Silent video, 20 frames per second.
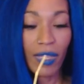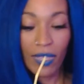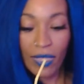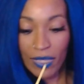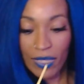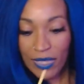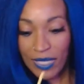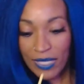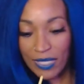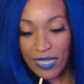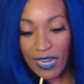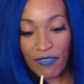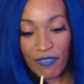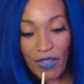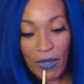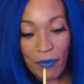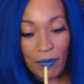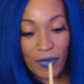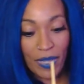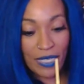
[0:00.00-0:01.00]
this stuff,
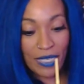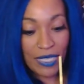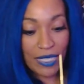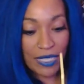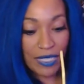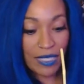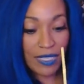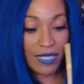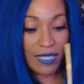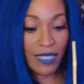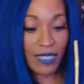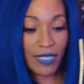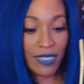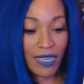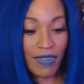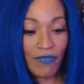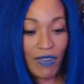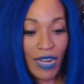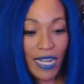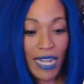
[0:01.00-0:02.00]
I'm addicted to this stuff
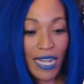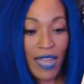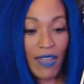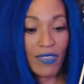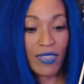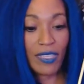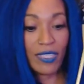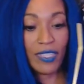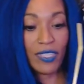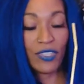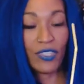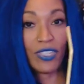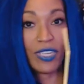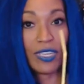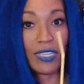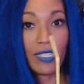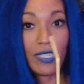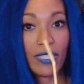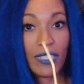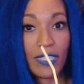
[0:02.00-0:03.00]
right now. This is
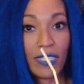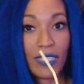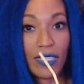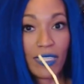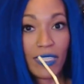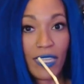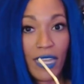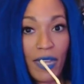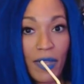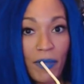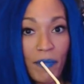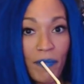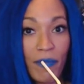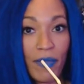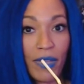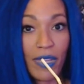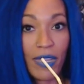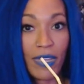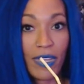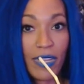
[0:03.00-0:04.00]
just some
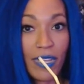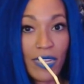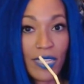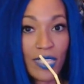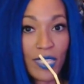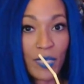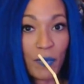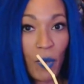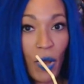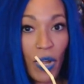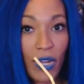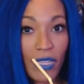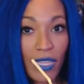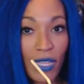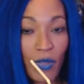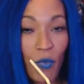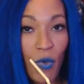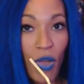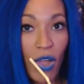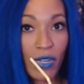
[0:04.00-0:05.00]

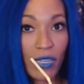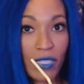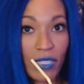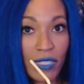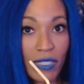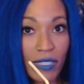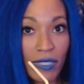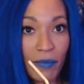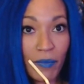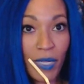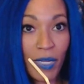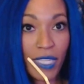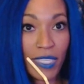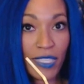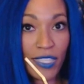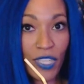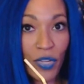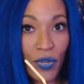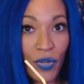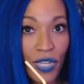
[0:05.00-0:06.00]
sparkling water, but it's
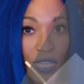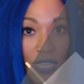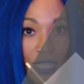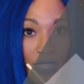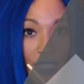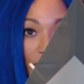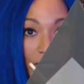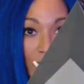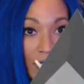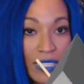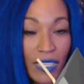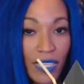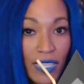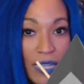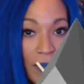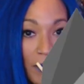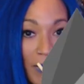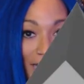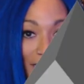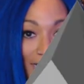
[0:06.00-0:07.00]
so good.
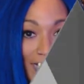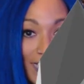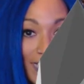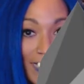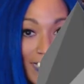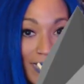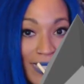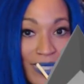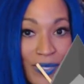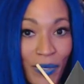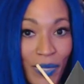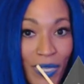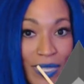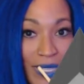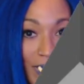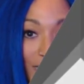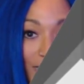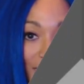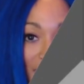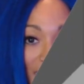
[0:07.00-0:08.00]
I'm like addicted to it.
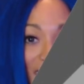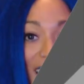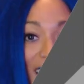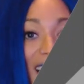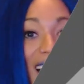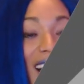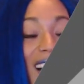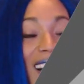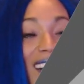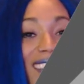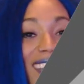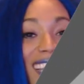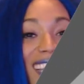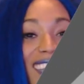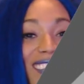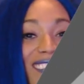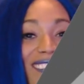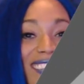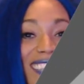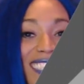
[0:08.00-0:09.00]
Oh, thank
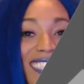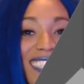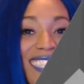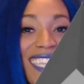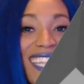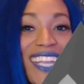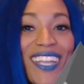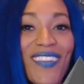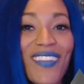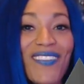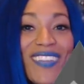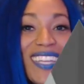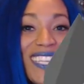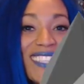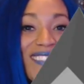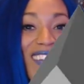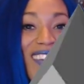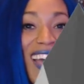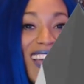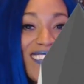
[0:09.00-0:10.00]
you for the cheer, Mix
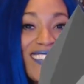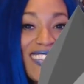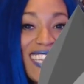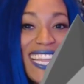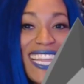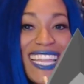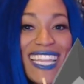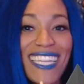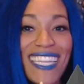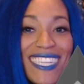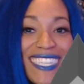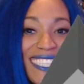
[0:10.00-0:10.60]
Mommy.